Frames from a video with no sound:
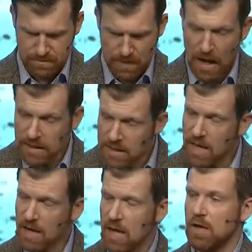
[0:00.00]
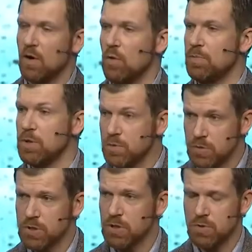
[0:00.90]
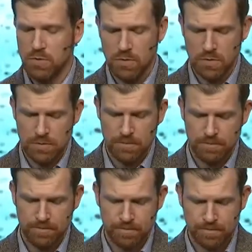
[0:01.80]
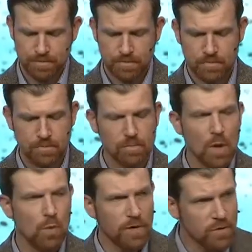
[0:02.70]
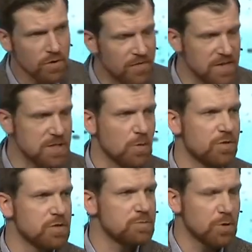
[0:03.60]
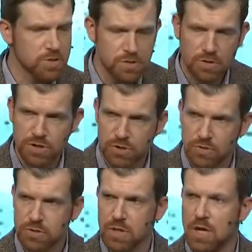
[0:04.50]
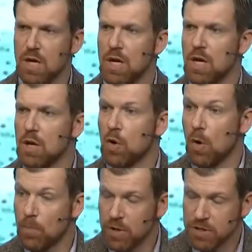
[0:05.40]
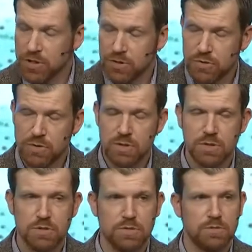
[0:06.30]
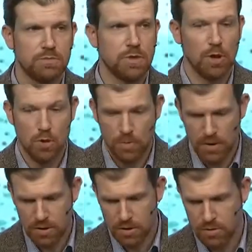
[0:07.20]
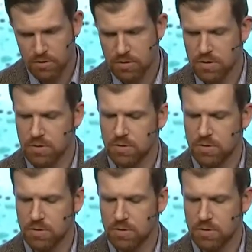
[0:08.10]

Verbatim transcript: I need that kind of hope. You do too. Whatever you're facing, whether it's personal issues, corporate issues, global issues,